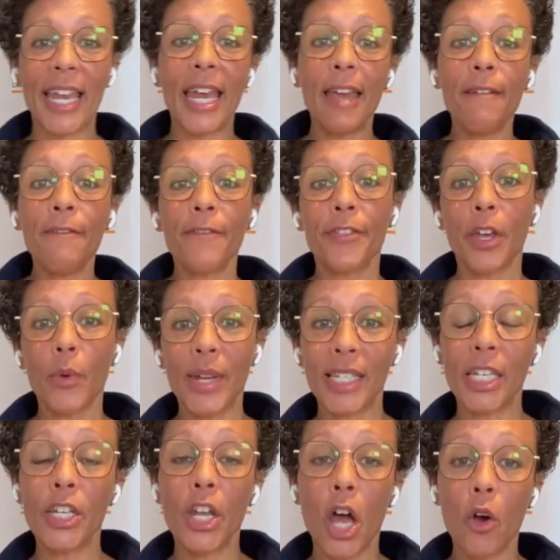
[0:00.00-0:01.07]
if there is
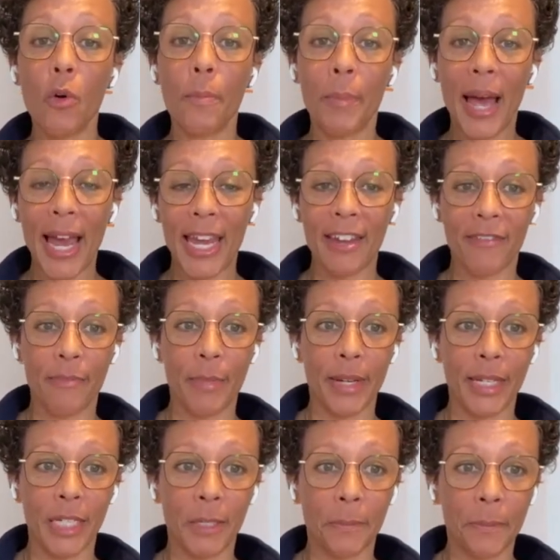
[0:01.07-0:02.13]
no
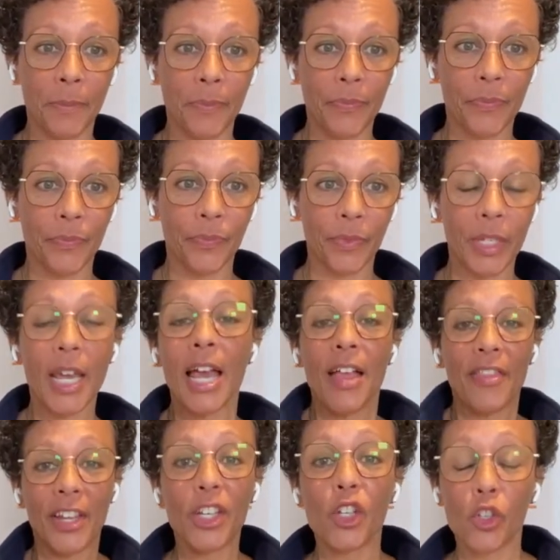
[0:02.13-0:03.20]
pavement,
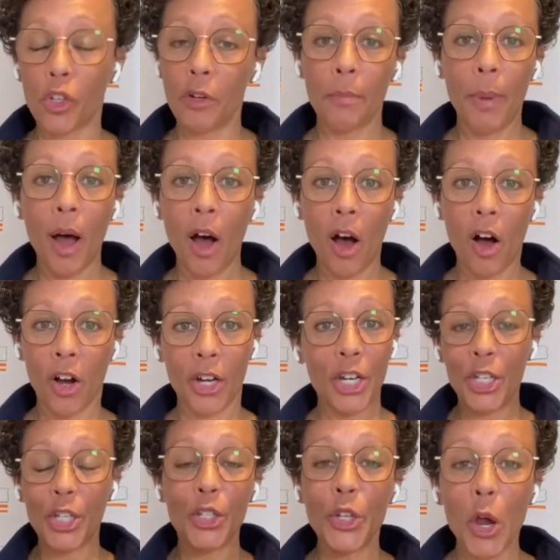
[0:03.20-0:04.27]
then you shouldn't park.
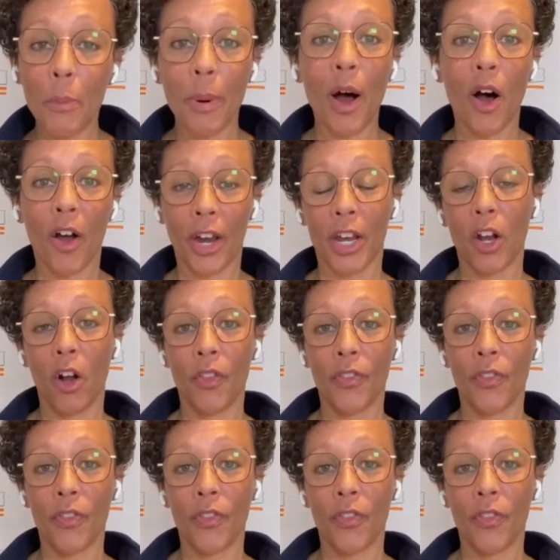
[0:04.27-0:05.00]
There's no parking on